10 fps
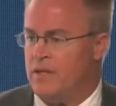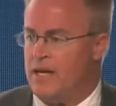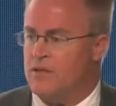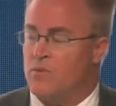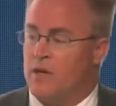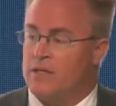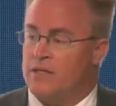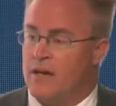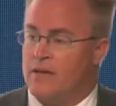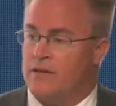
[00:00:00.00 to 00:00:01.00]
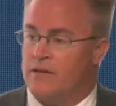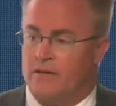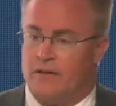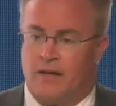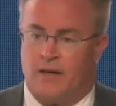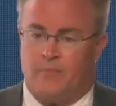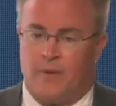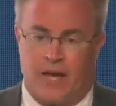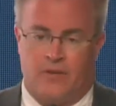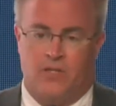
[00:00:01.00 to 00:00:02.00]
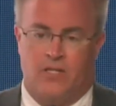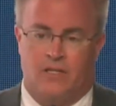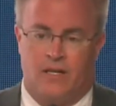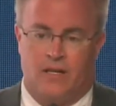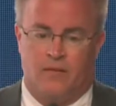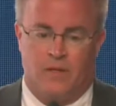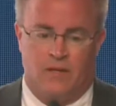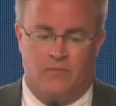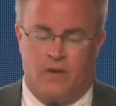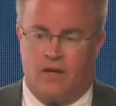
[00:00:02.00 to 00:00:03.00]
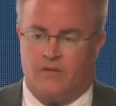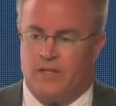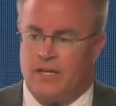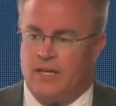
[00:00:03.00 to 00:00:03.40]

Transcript: as well as other pathogens that can be involved,